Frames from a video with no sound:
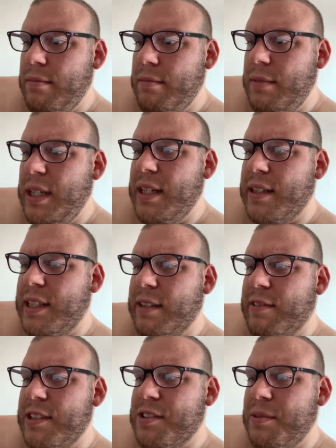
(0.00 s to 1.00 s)
Yeah, I think
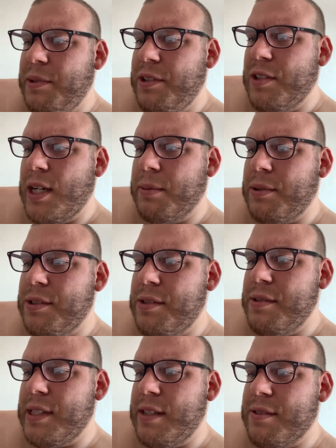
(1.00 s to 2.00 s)
Rescue Me dropped in
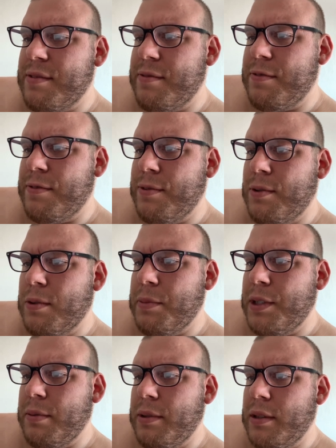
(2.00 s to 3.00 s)
2004,
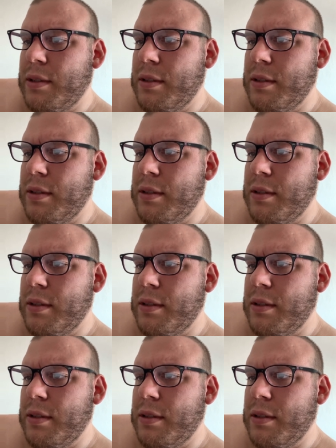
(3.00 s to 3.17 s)
maybe.